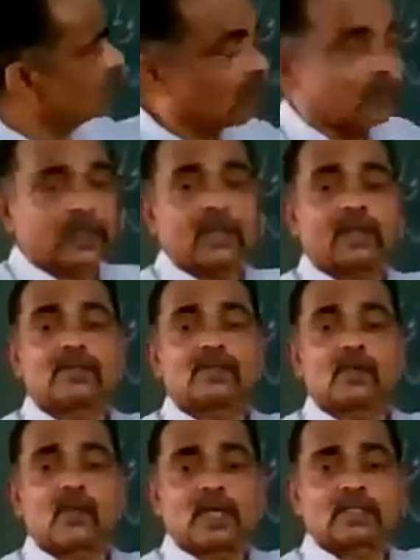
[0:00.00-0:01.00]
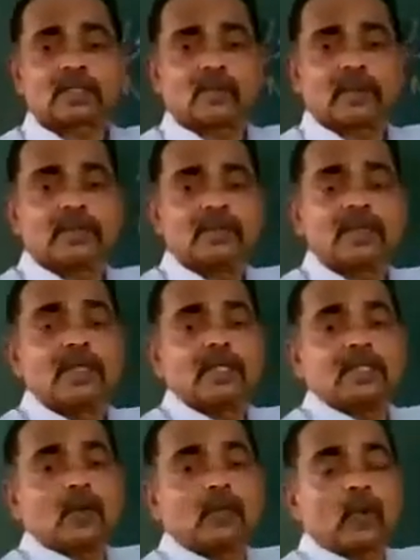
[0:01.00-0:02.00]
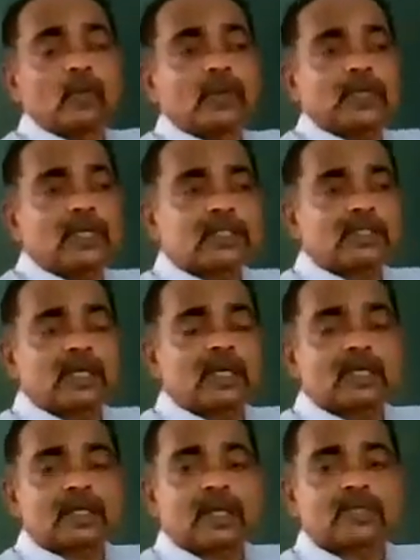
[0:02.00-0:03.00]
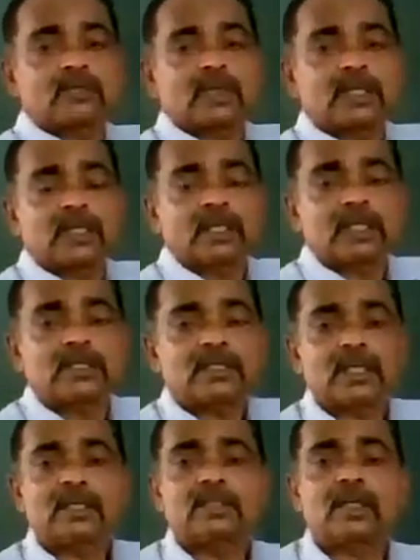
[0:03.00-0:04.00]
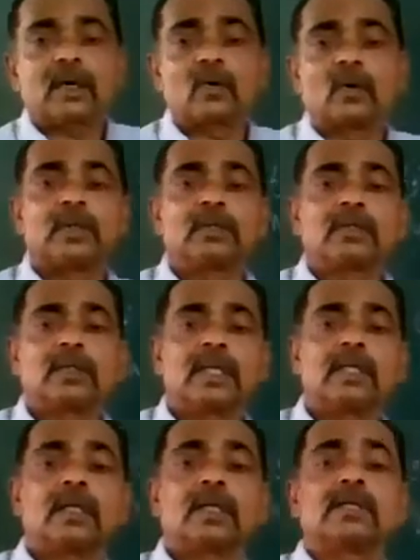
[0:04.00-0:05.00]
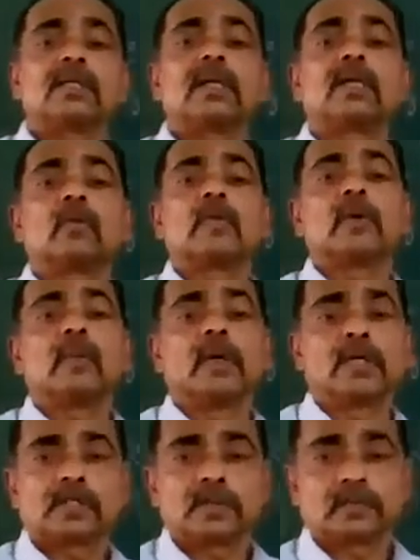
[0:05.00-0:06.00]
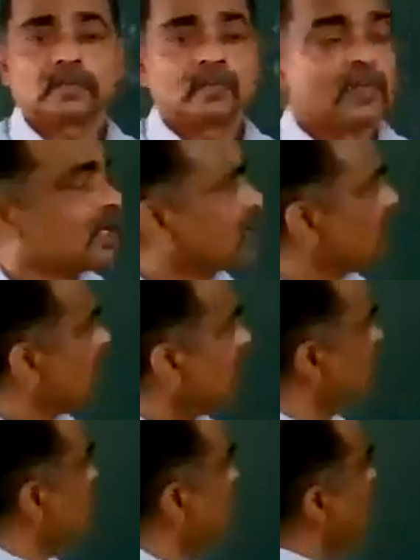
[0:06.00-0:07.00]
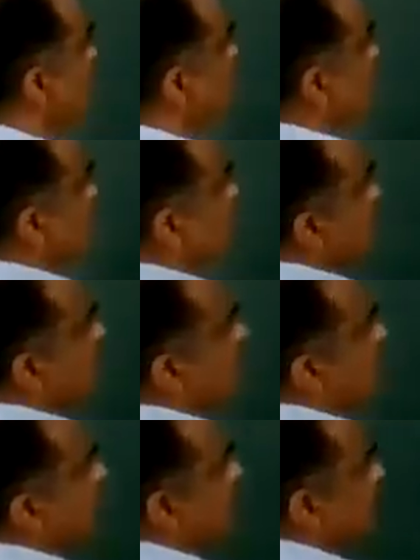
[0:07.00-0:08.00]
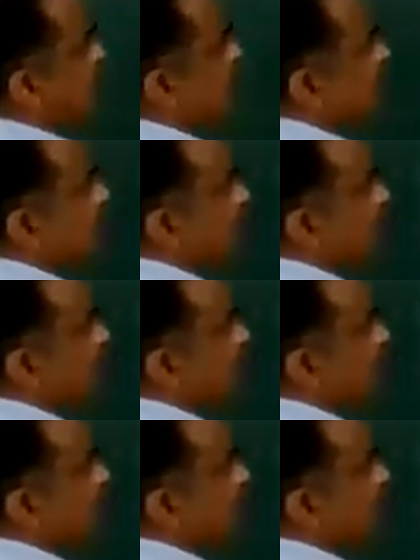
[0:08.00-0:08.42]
non-metal. So what has happened? The properties are gradually getting changed according to the increase in atomic mass. The atomic mass of the elements are getting